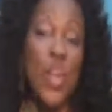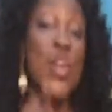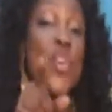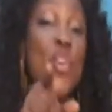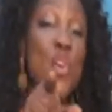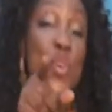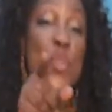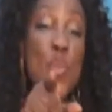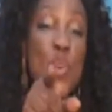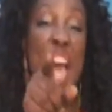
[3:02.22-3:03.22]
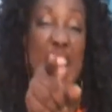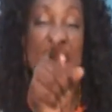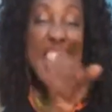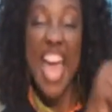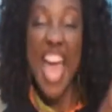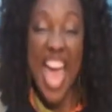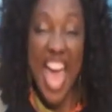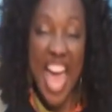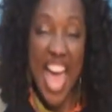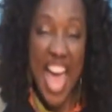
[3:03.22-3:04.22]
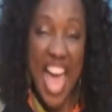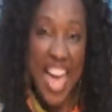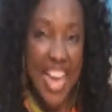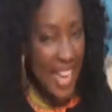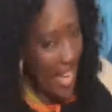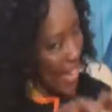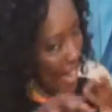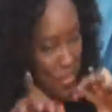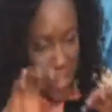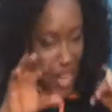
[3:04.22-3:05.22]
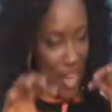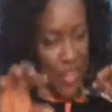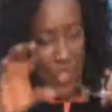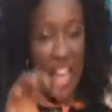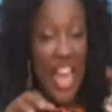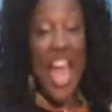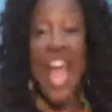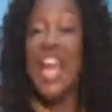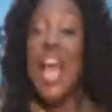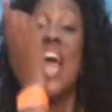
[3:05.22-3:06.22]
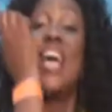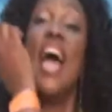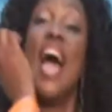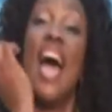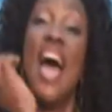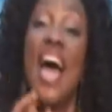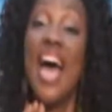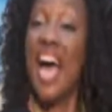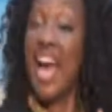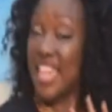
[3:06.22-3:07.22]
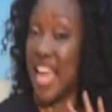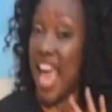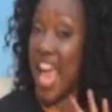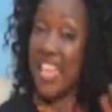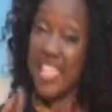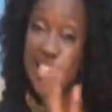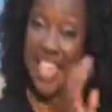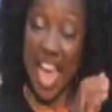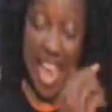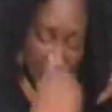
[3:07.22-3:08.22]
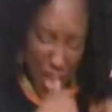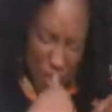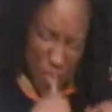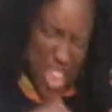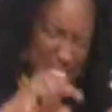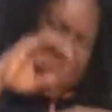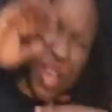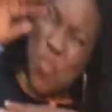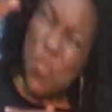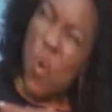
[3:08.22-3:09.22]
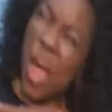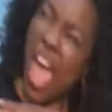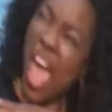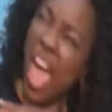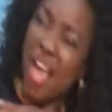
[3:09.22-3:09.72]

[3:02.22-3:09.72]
You will get there. Let me hear you sing it. God is taking me somewhere,